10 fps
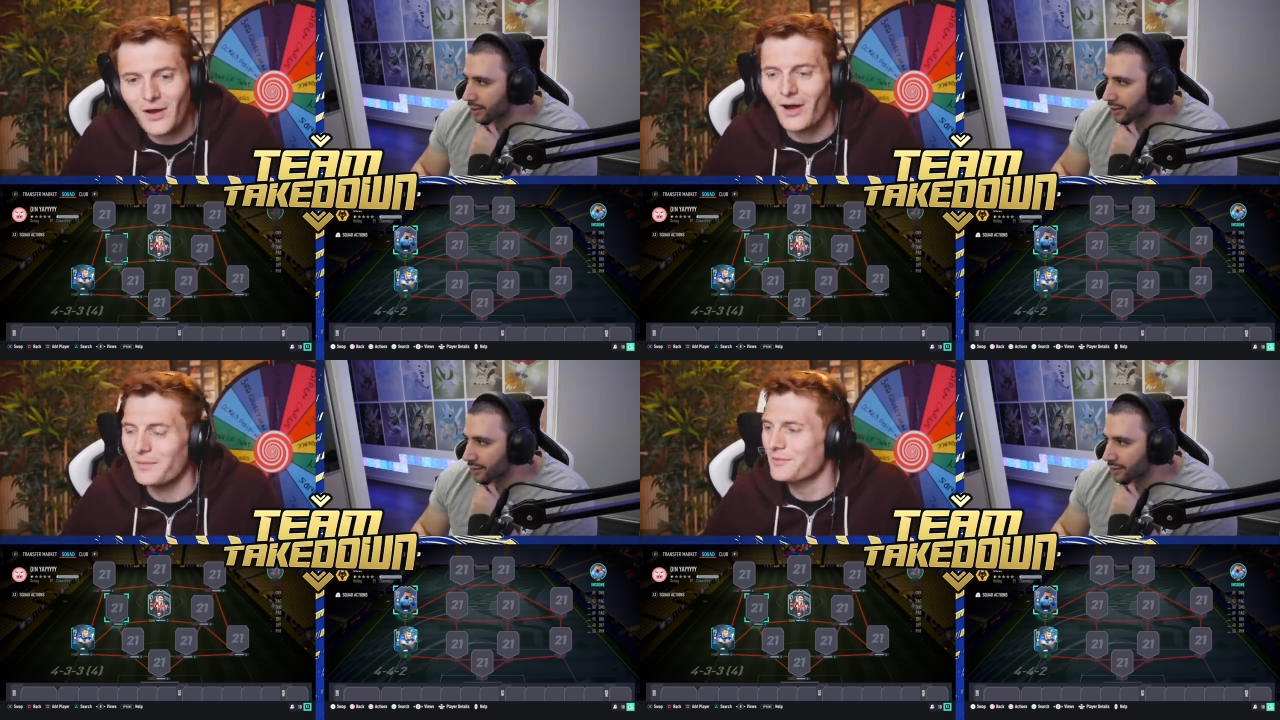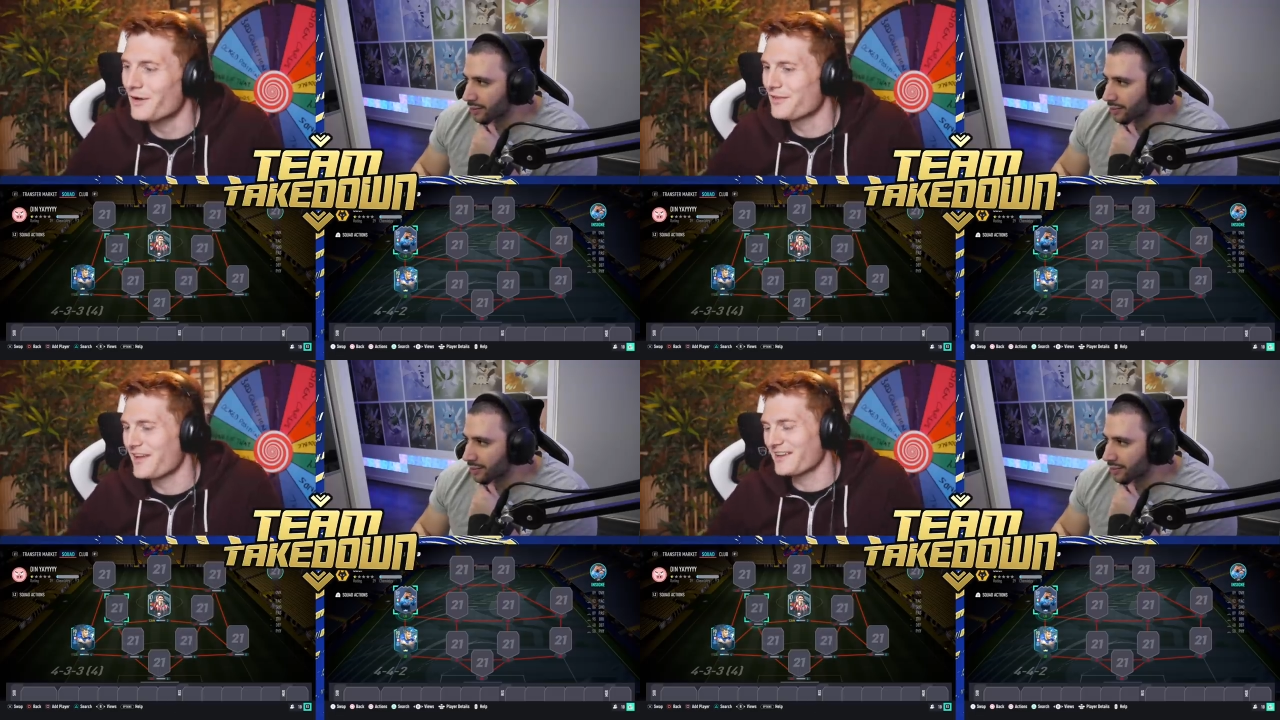Speaker 1: Oh, I'm
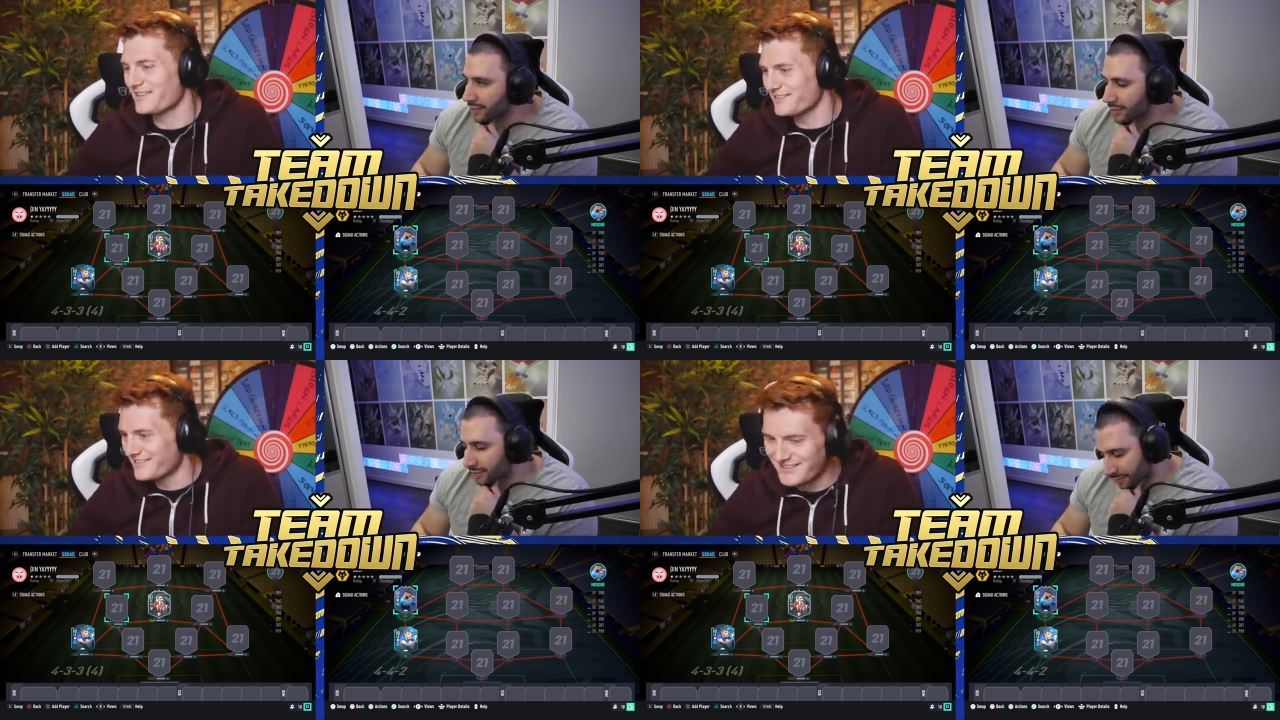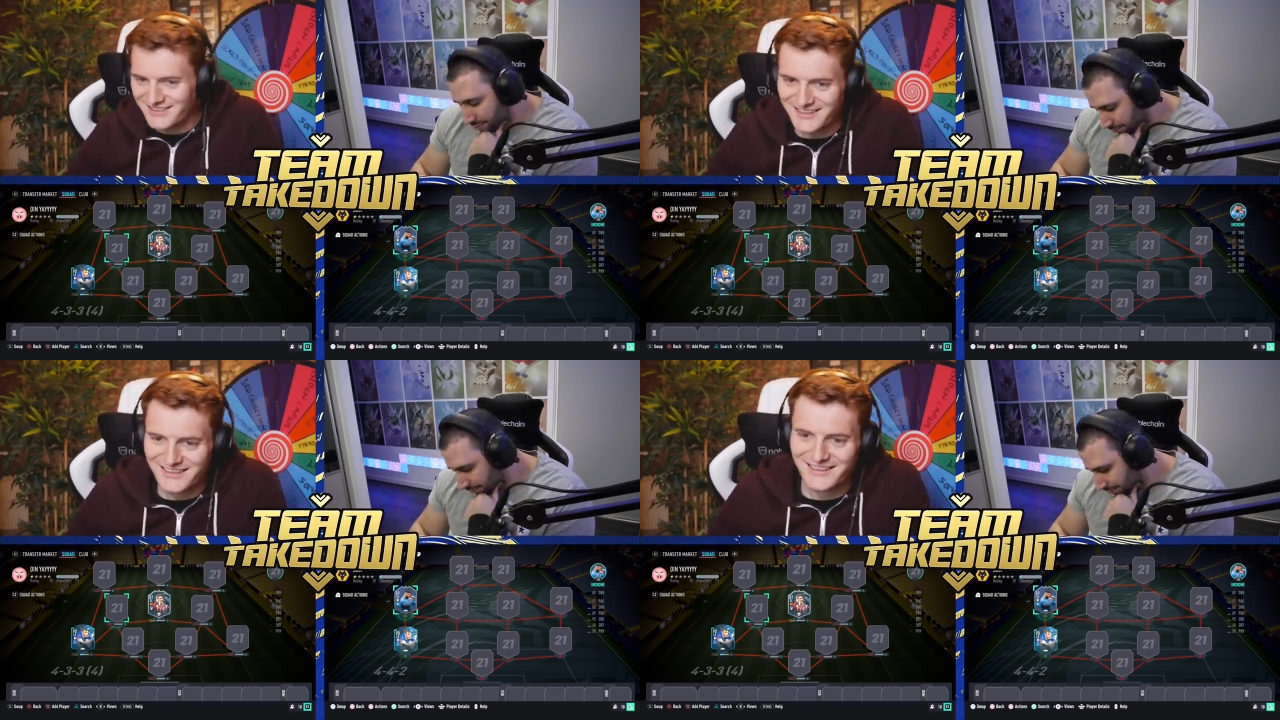not, thank God.
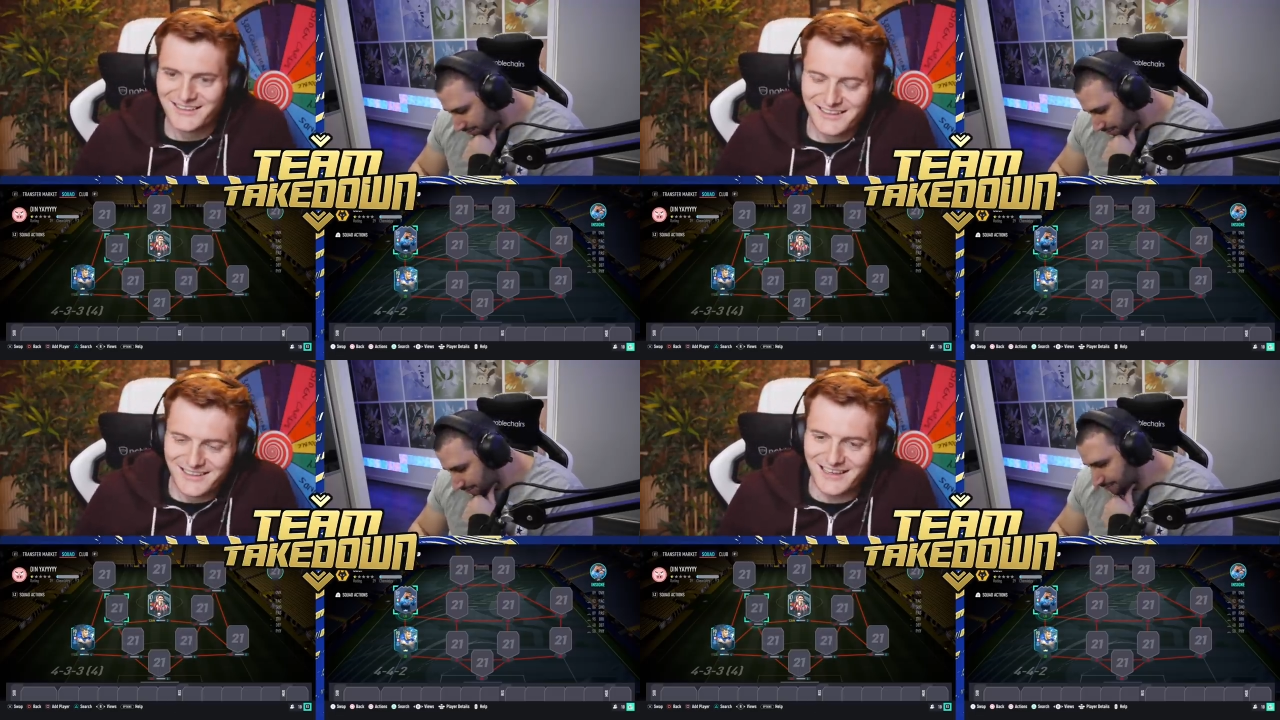I